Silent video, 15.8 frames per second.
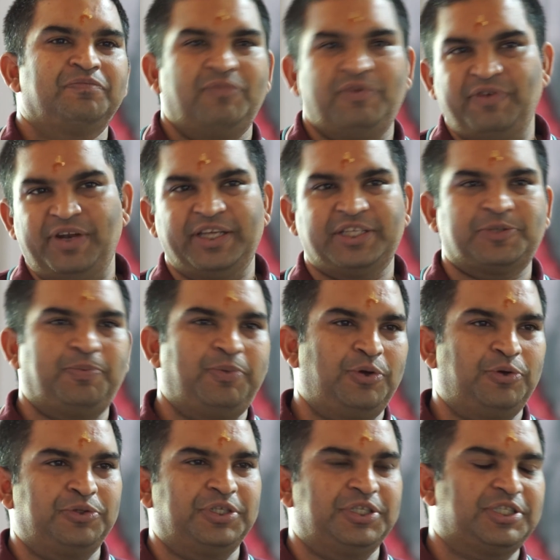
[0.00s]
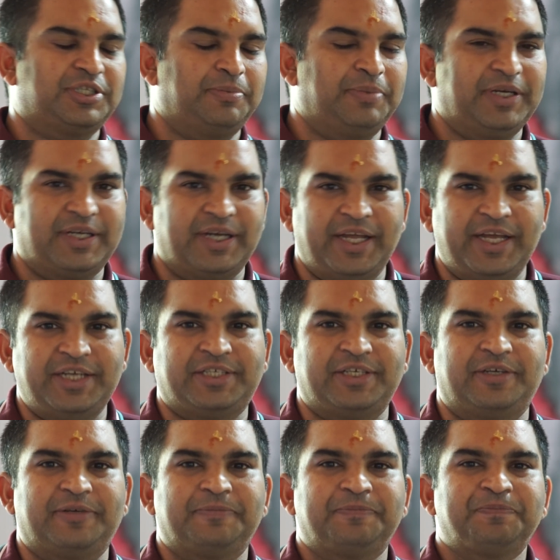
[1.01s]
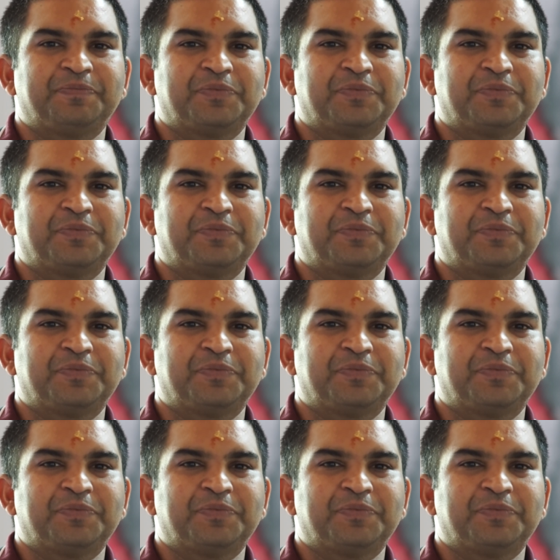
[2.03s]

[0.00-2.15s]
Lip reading: We will explore this a bit later.